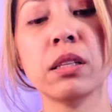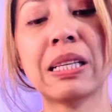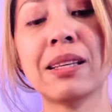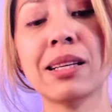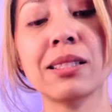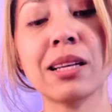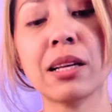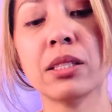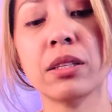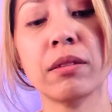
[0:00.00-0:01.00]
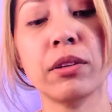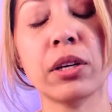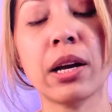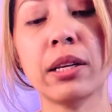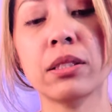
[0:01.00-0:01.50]
it does not serve your
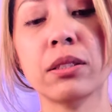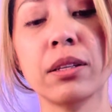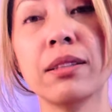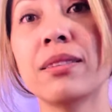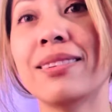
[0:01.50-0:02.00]
highest good.